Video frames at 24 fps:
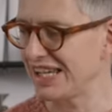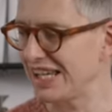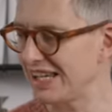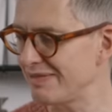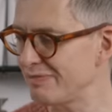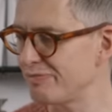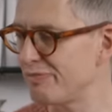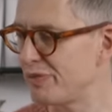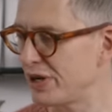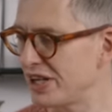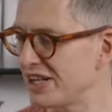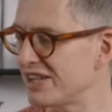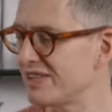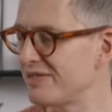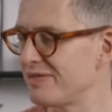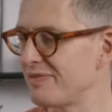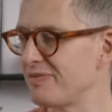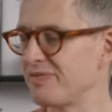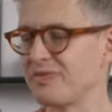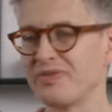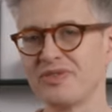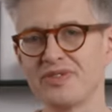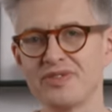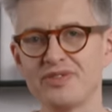But
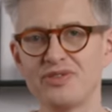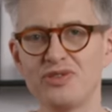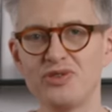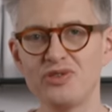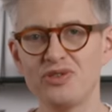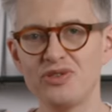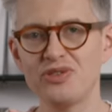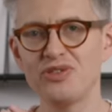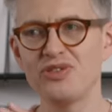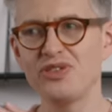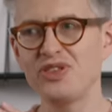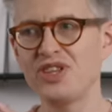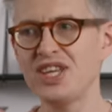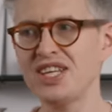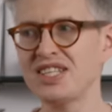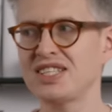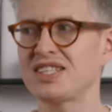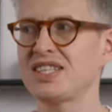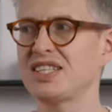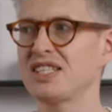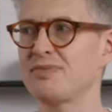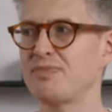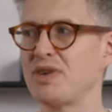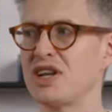this
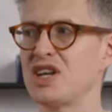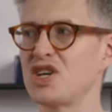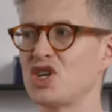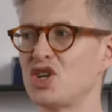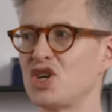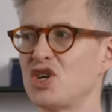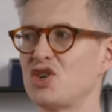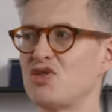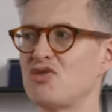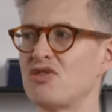has been a good